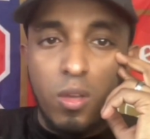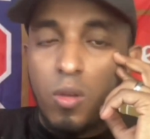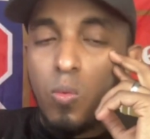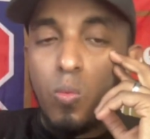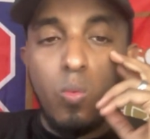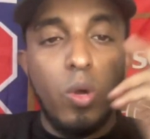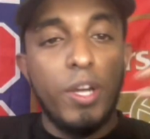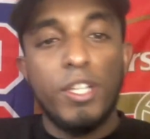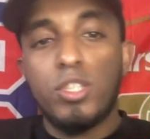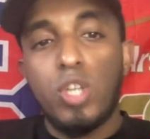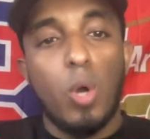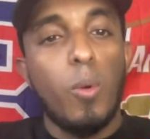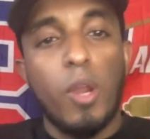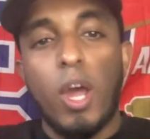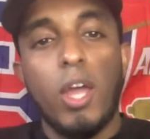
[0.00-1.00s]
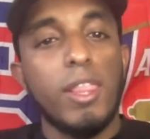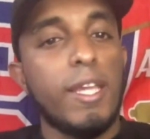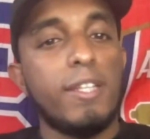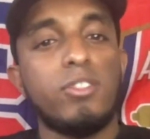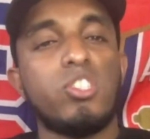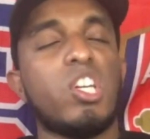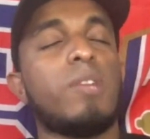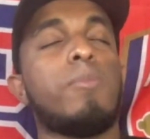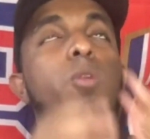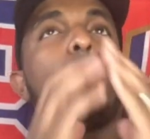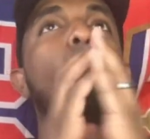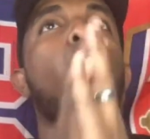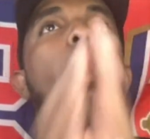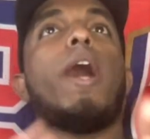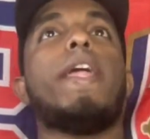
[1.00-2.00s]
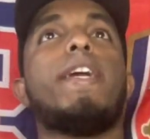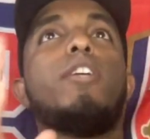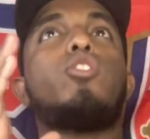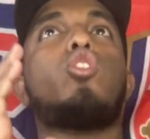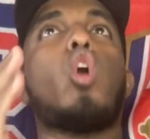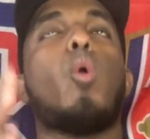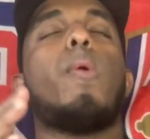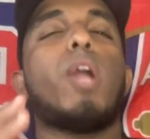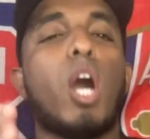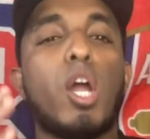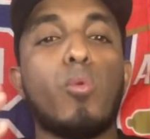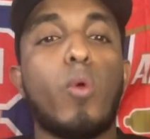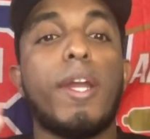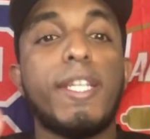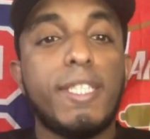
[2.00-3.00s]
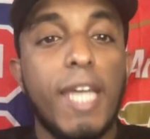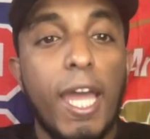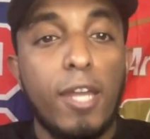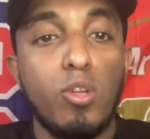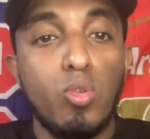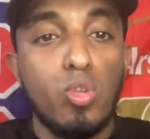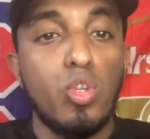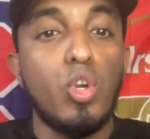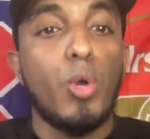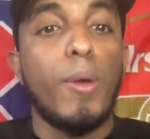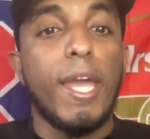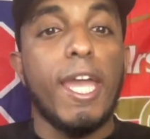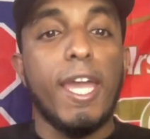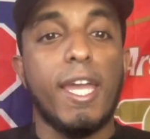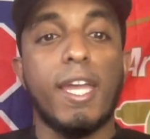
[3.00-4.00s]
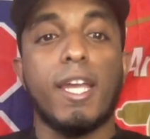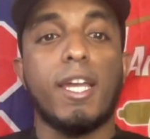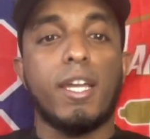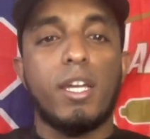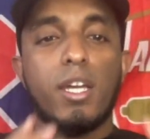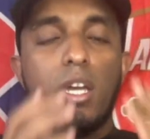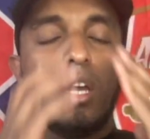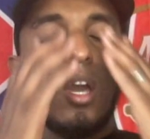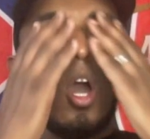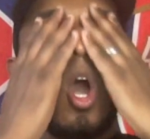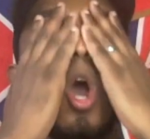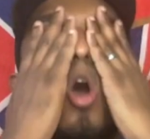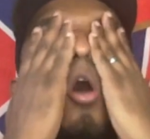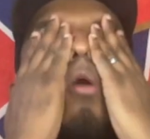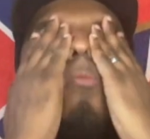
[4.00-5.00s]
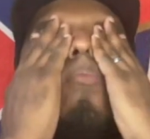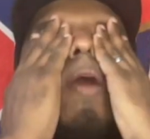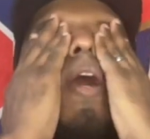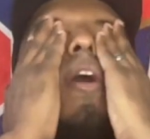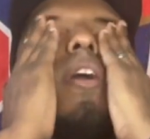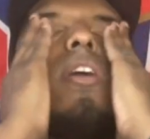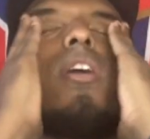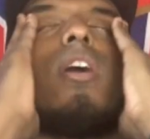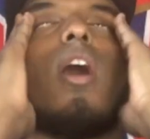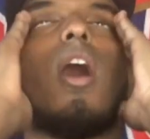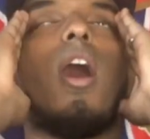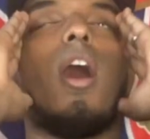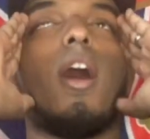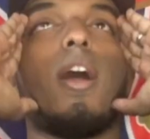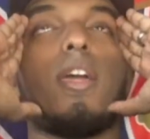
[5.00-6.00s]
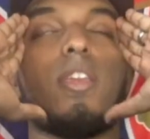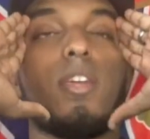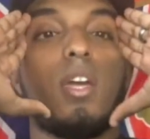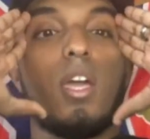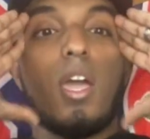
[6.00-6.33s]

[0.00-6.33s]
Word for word: What is going on, ladies and gentlemen? What is going on? What is Edu doing? Oh my God!